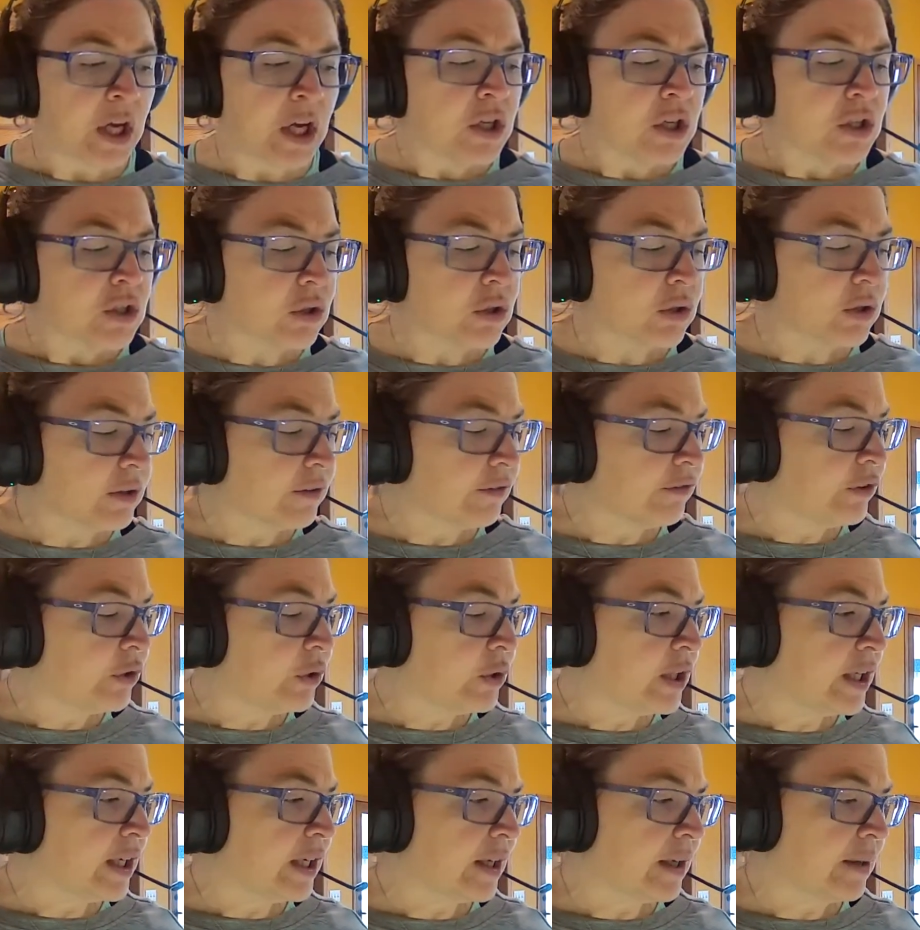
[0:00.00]
So the food
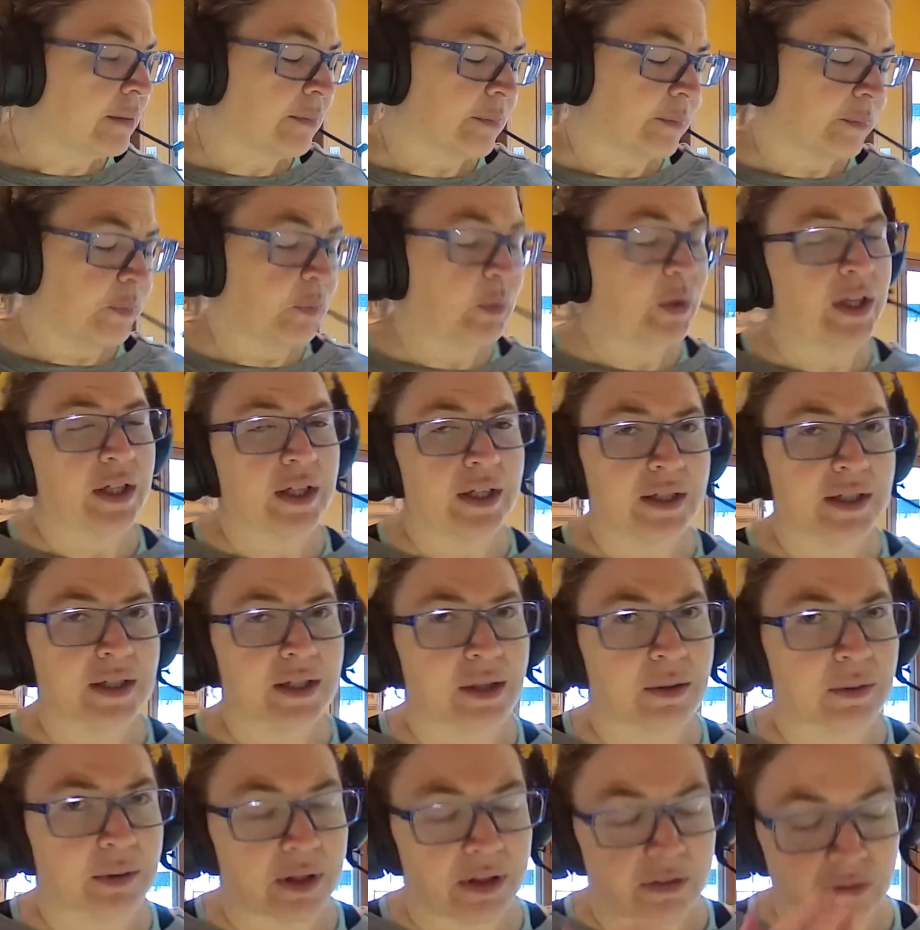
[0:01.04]
that well, and it's
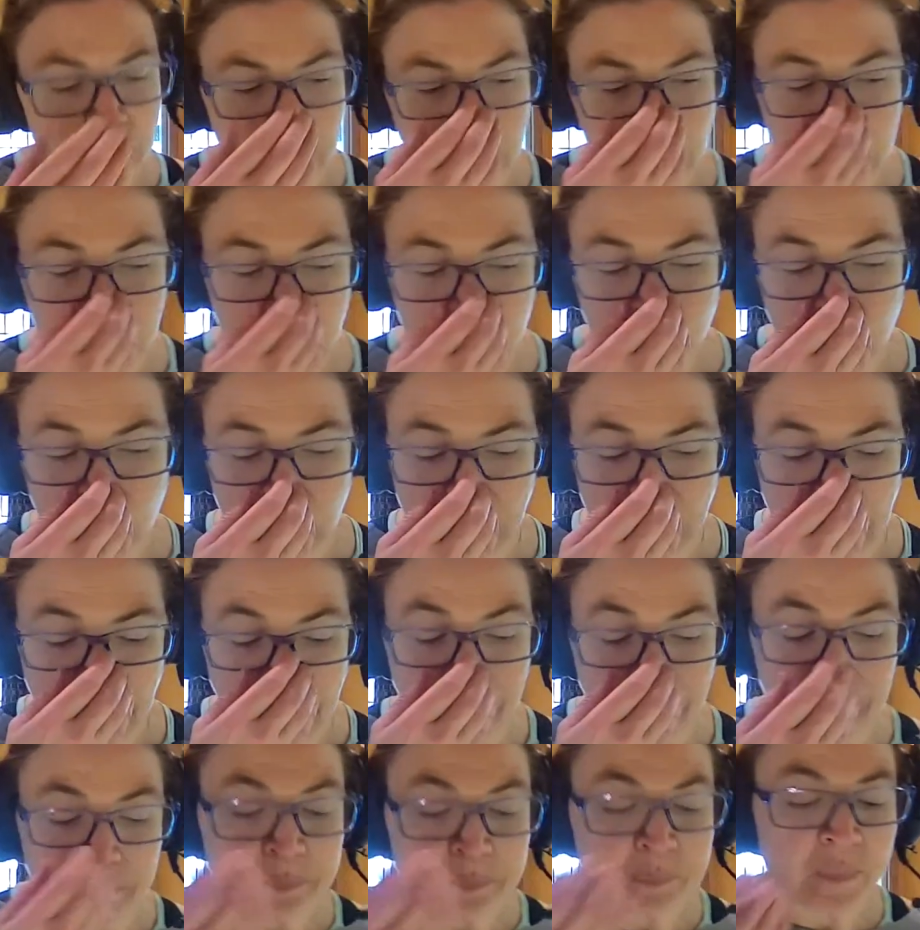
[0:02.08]
not really food, it's drink
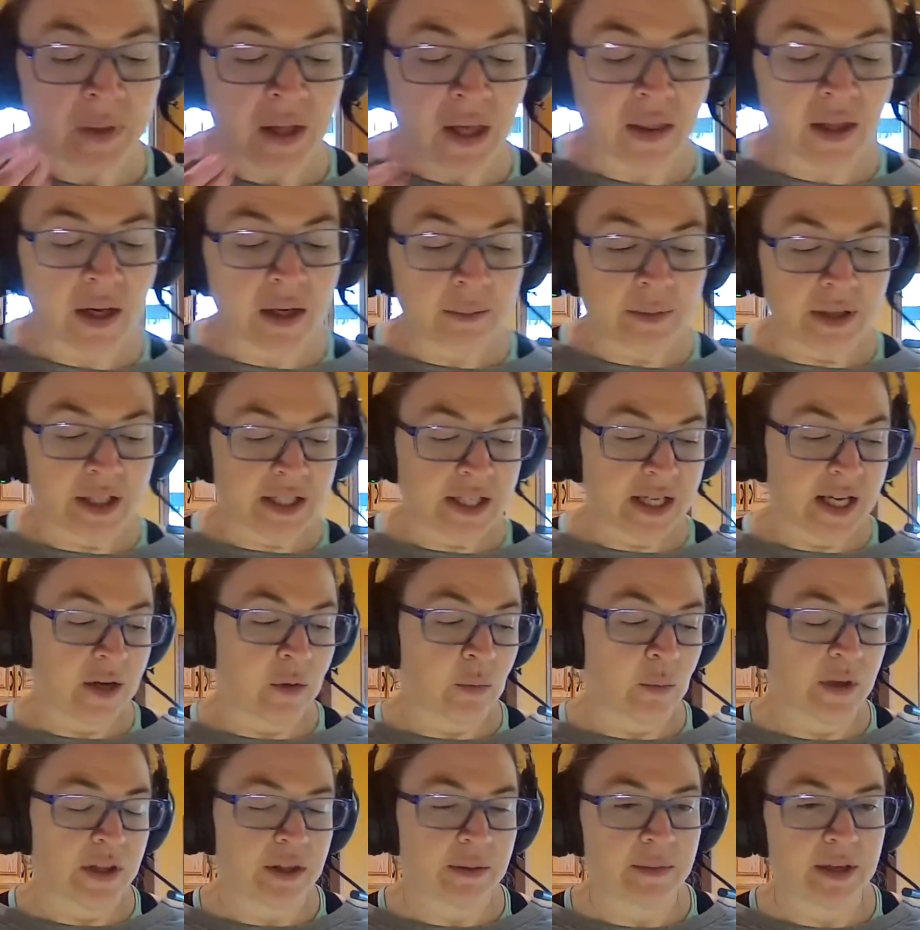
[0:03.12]
that I'm going to take
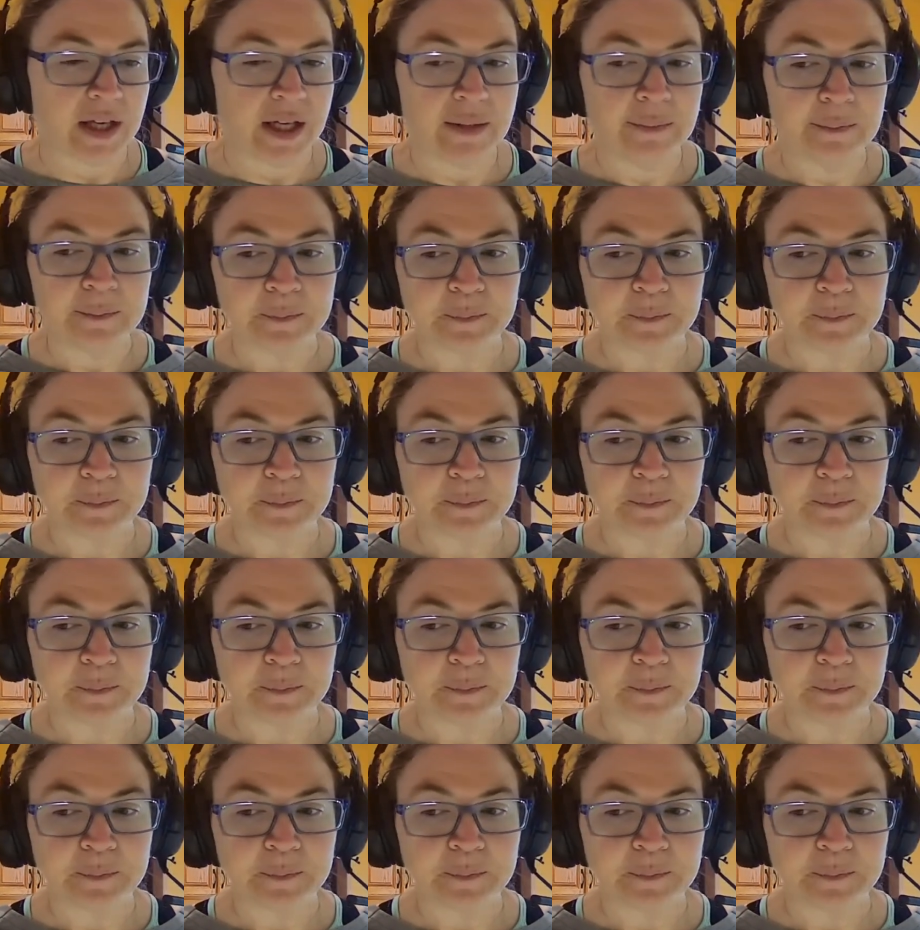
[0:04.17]
with me